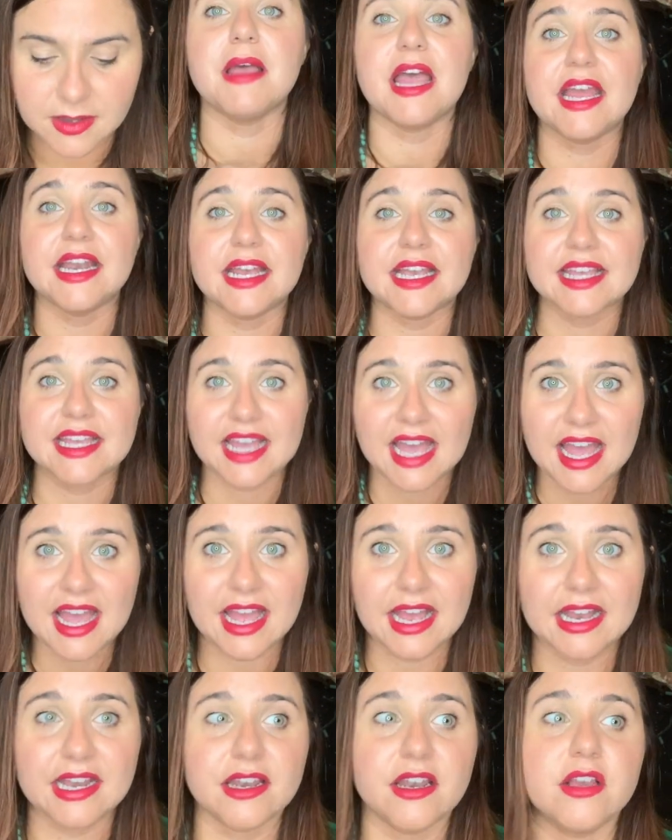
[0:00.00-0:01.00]
And
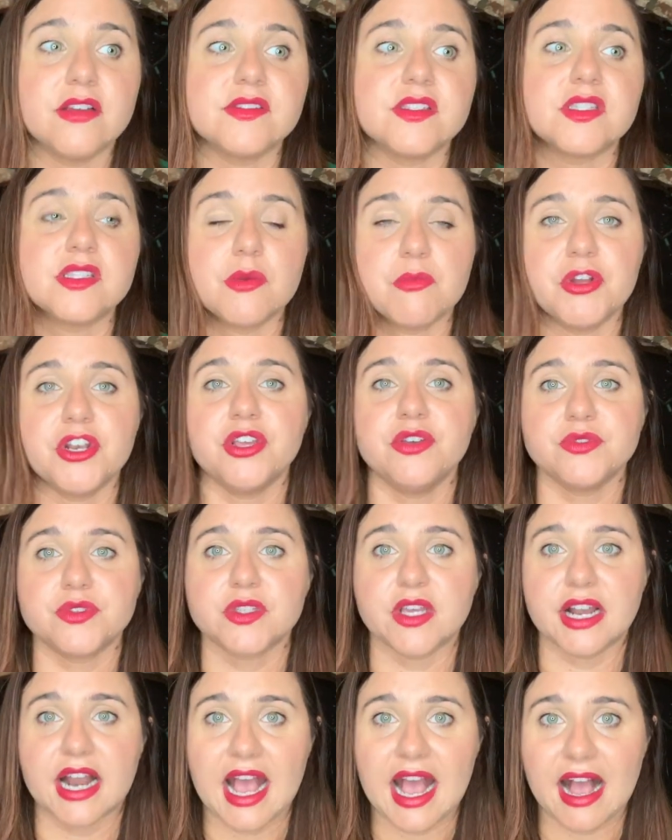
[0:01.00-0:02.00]
again, someone who's
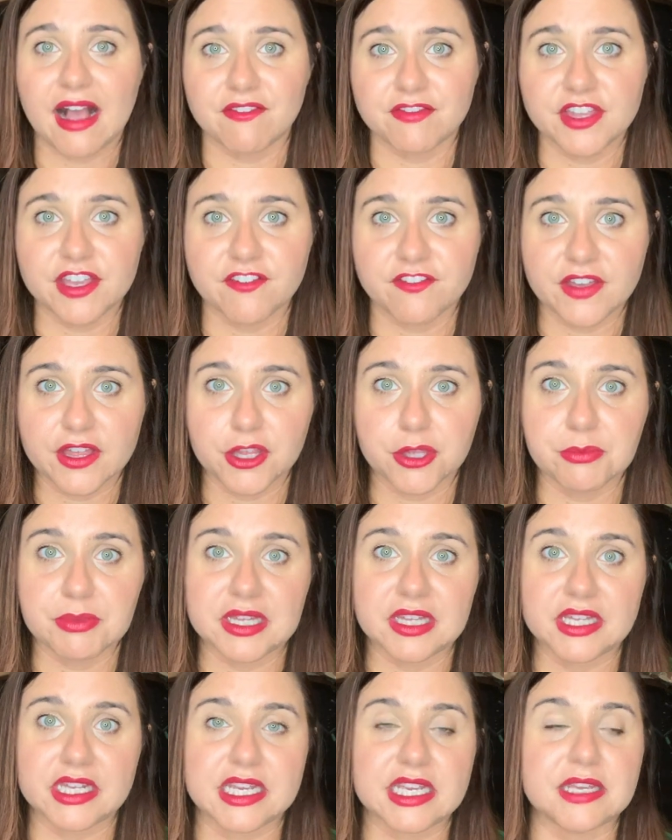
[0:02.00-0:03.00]
gonna have the
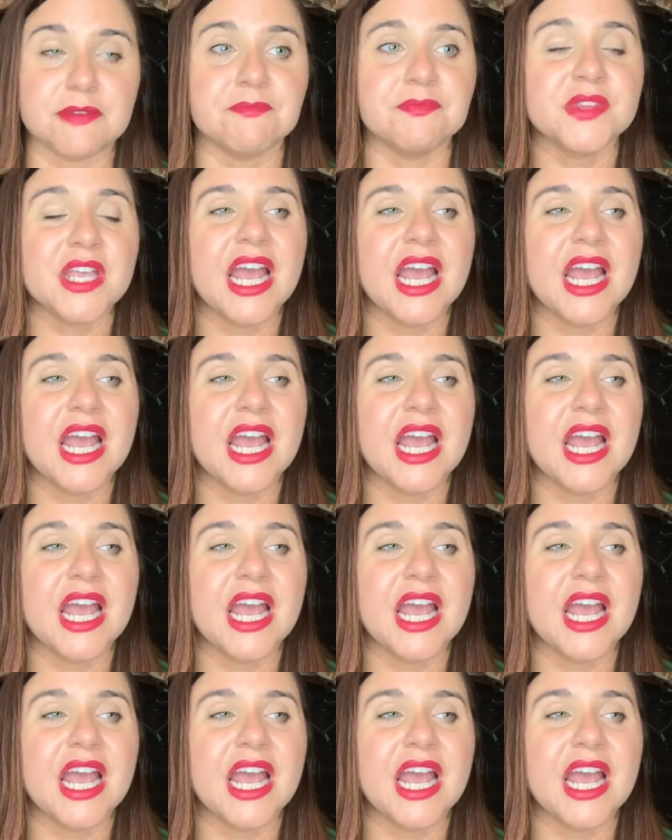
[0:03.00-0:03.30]
availability.